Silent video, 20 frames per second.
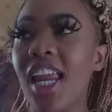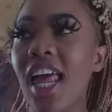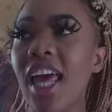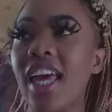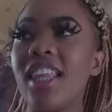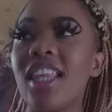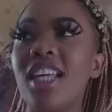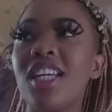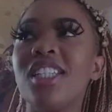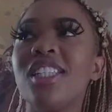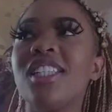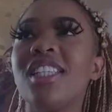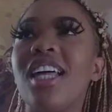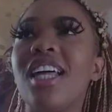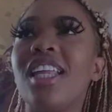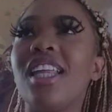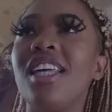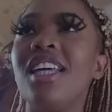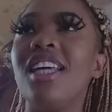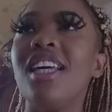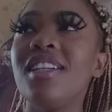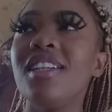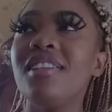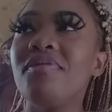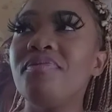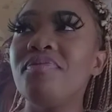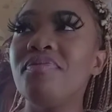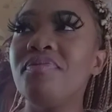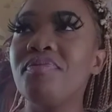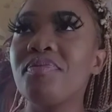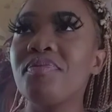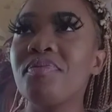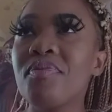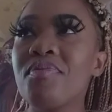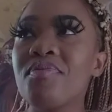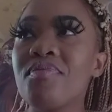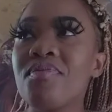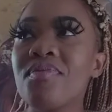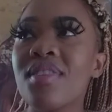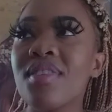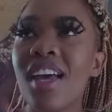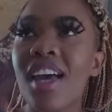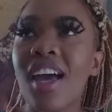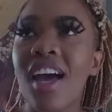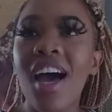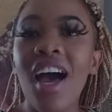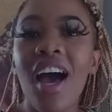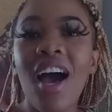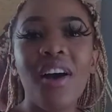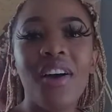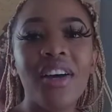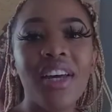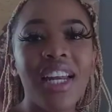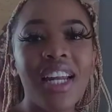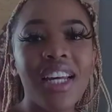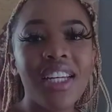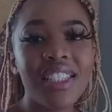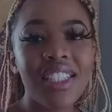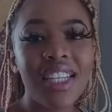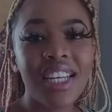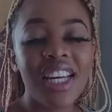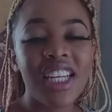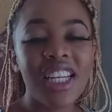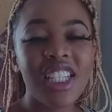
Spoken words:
Like, there's nothing, how can I say,